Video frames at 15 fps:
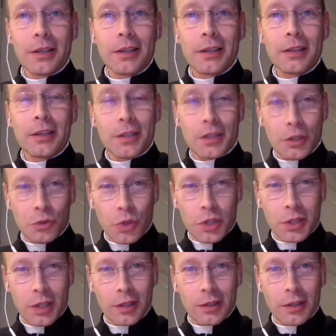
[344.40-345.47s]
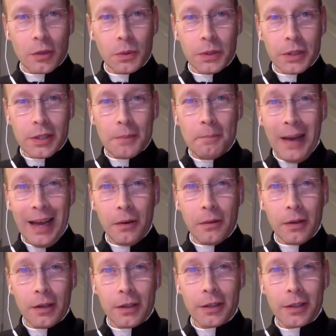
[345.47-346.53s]
It is interesting, the word
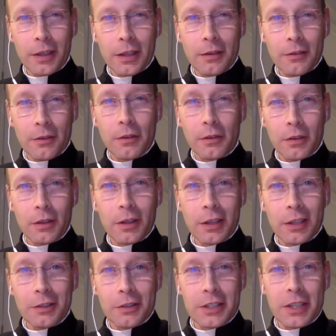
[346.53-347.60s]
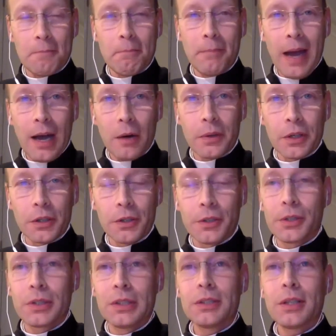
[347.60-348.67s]
power. It's empowering
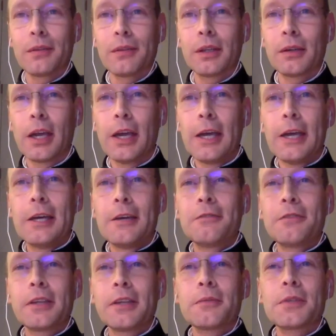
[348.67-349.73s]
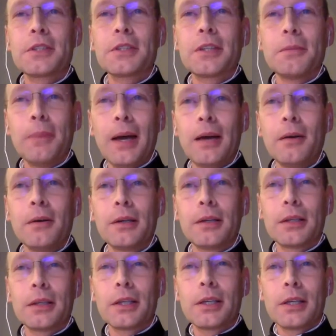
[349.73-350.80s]
you to do something. Freedom is the
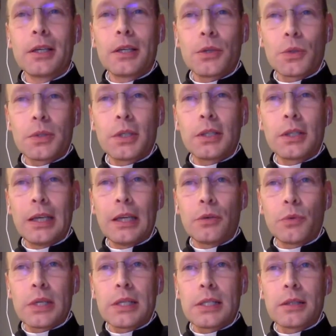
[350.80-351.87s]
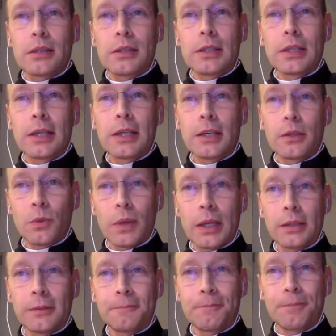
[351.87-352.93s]
power rooted in reason and
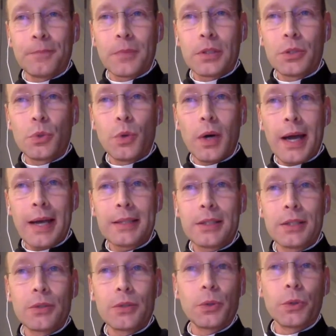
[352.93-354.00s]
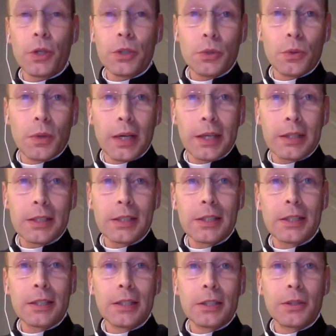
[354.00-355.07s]
will to act or not to act,
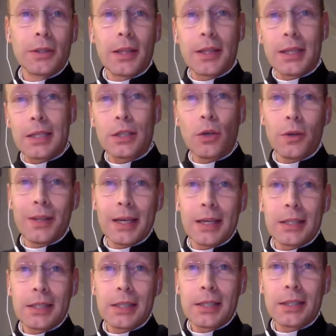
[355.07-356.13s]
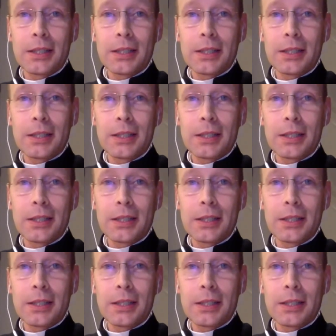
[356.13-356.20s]
to do this or that,